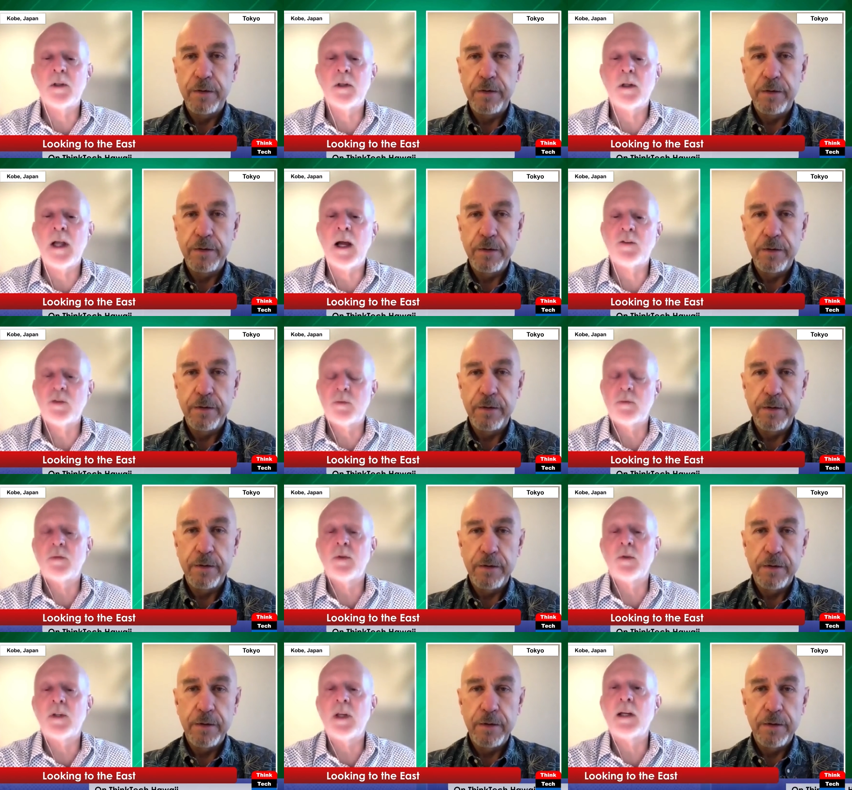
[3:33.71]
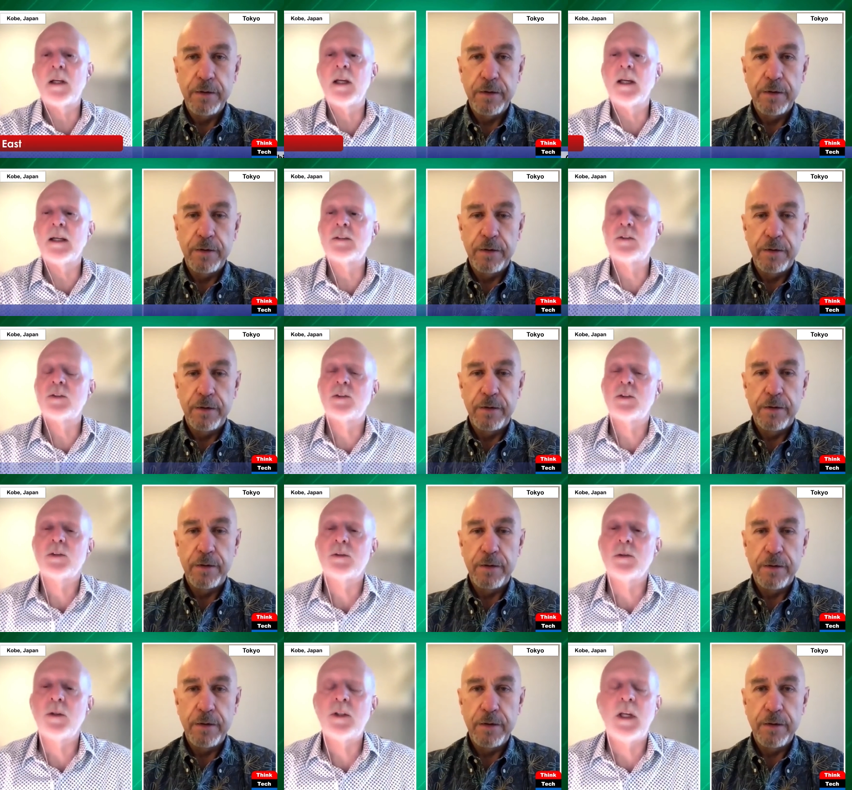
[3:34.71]
Speaker 1: the last few decades
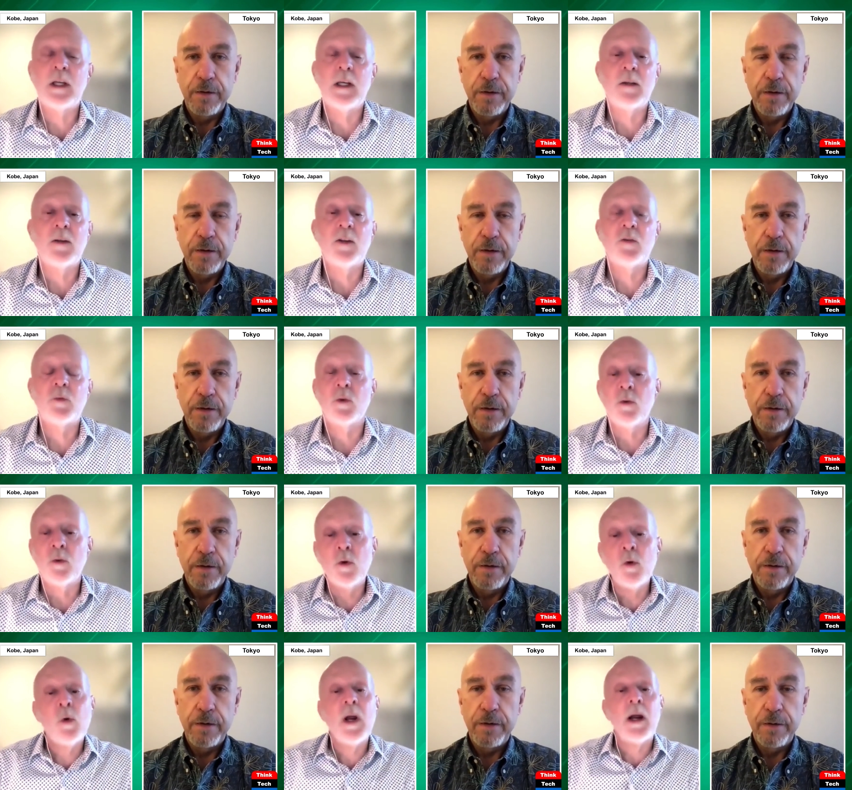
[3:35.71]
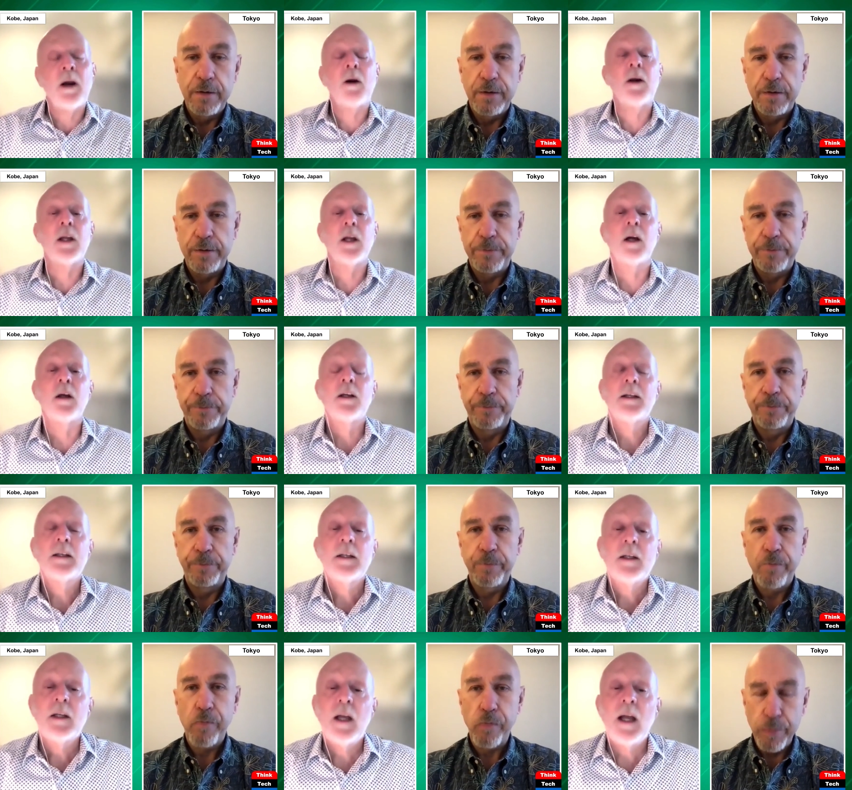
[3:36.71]
to looking at this new area
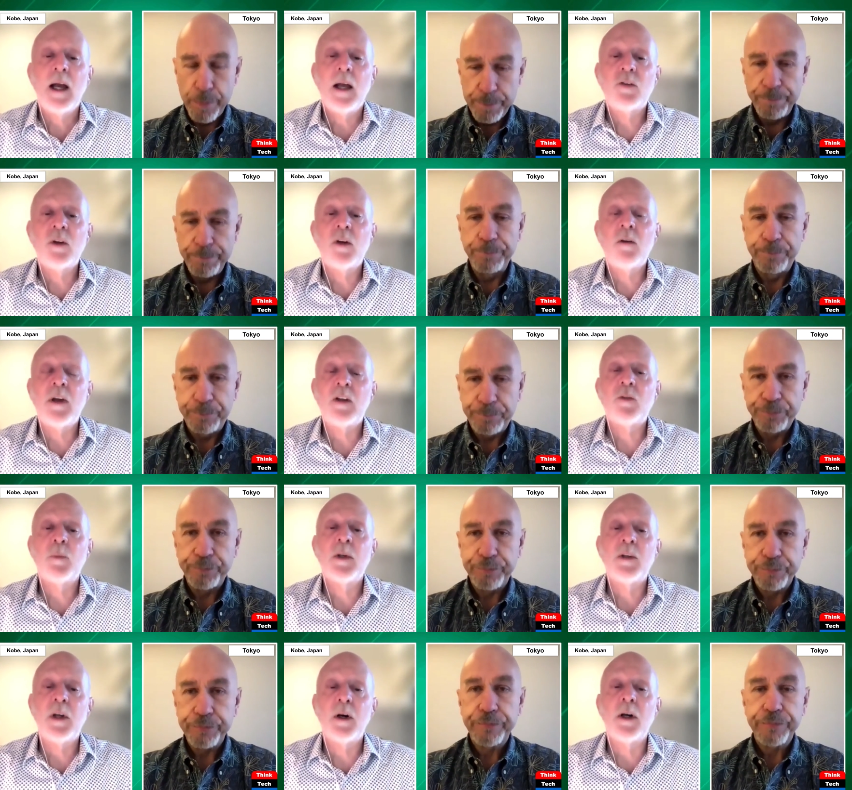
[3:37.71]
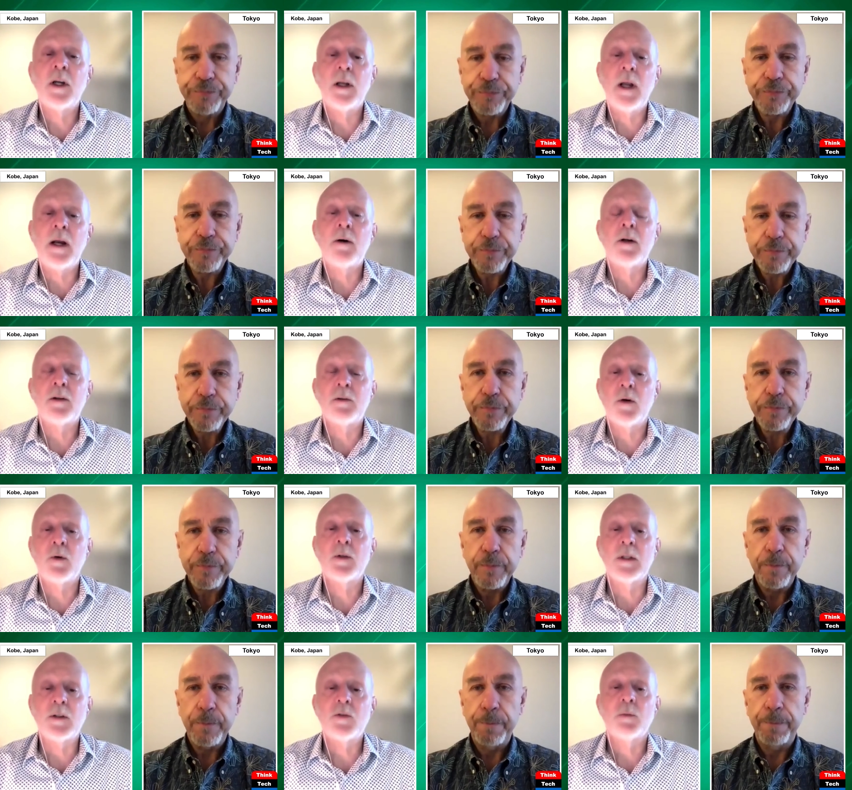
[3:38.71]
Speaker 2: as an investment area
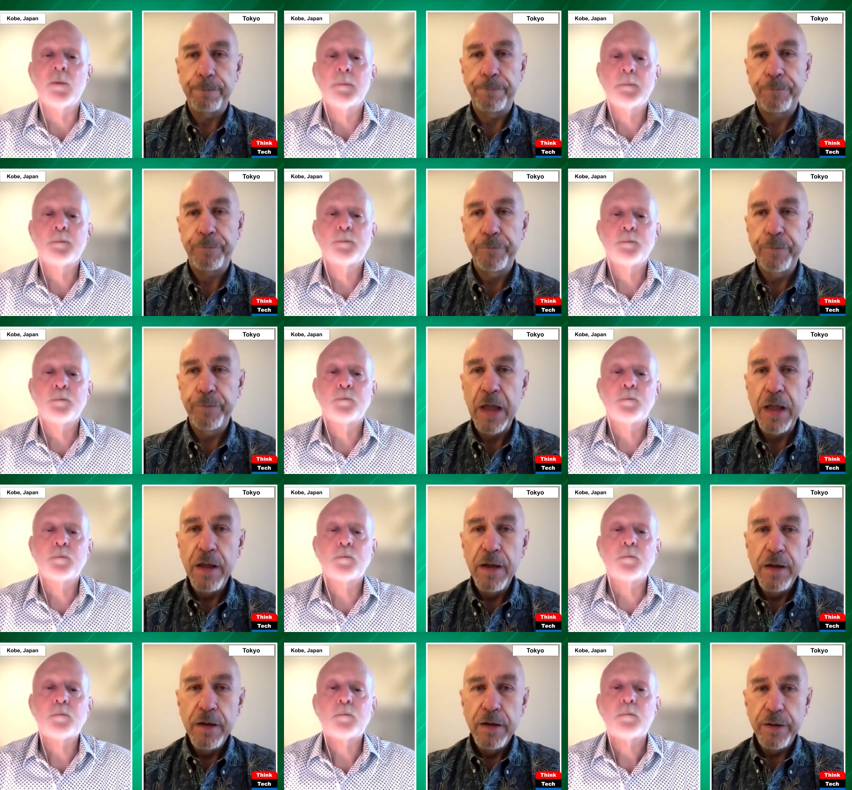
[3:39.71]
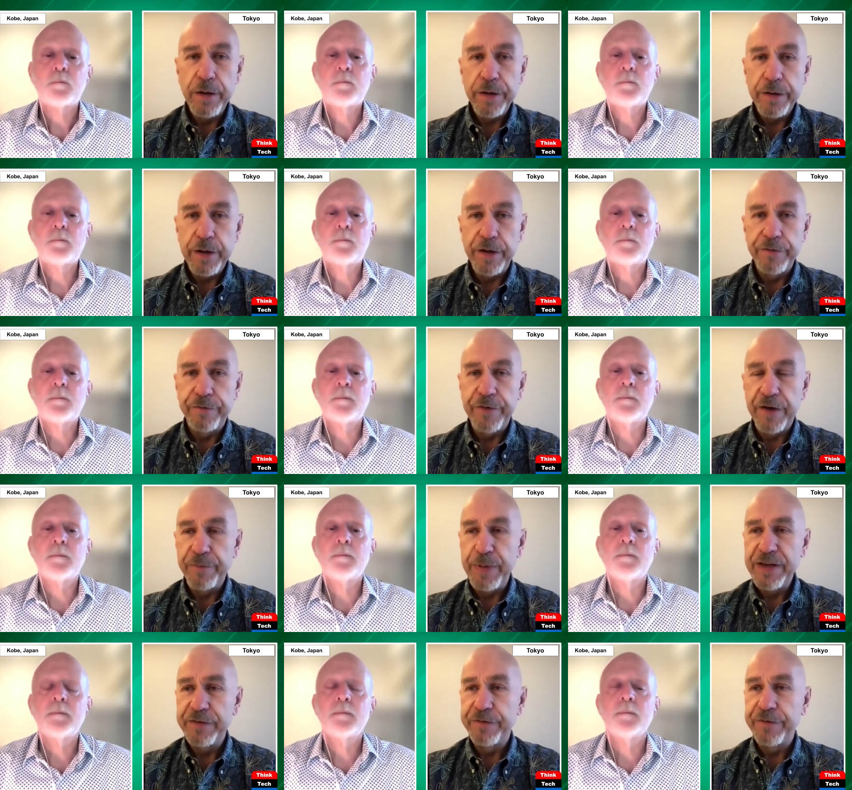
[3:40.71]
focus? Well, I've
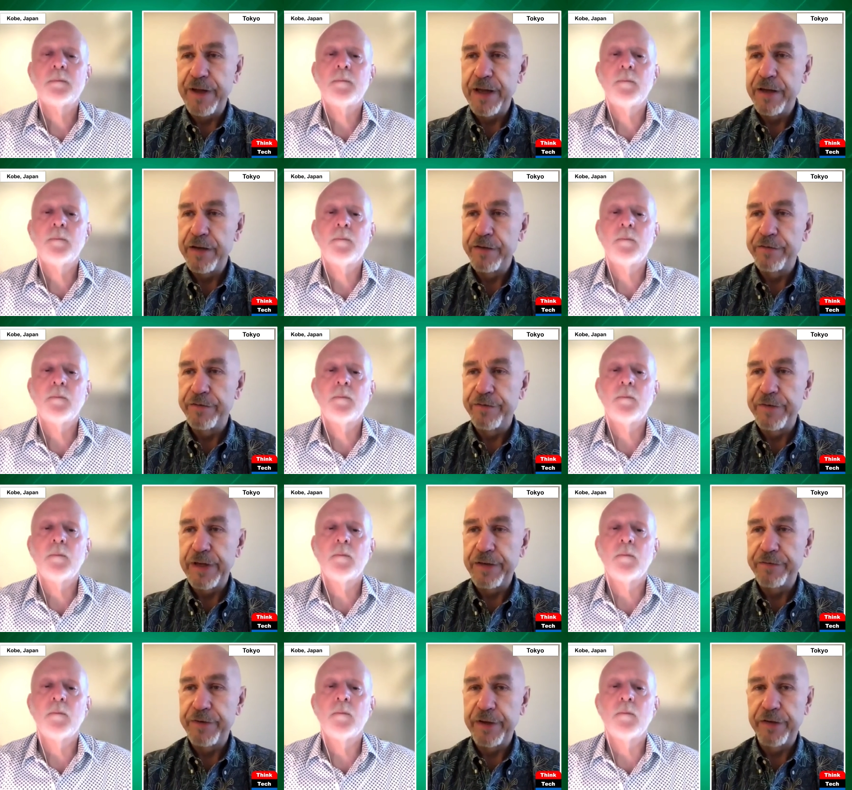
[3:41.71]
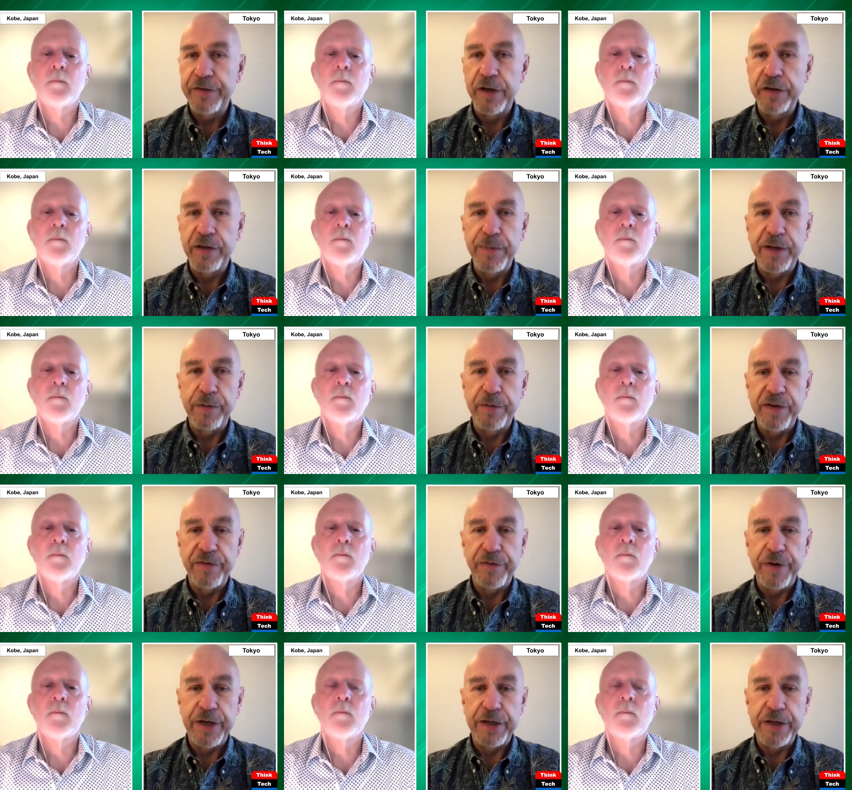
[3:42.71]
been a fan of Netflix documentaries for